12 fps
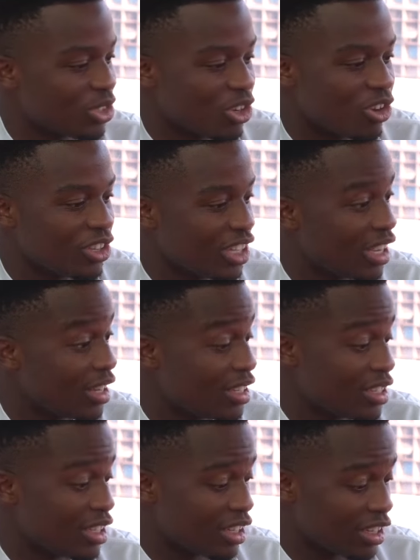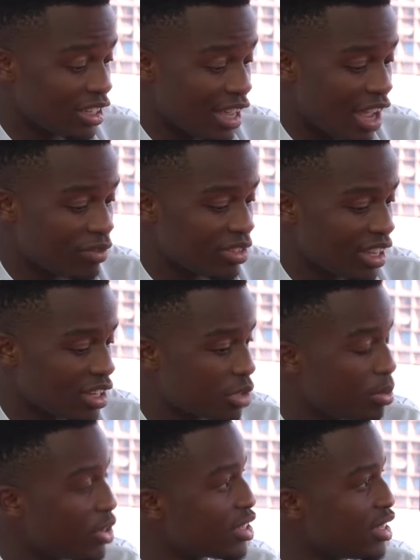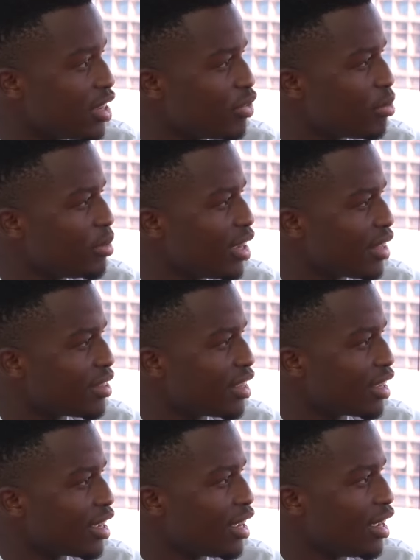So yeah, having that experience there for me, I think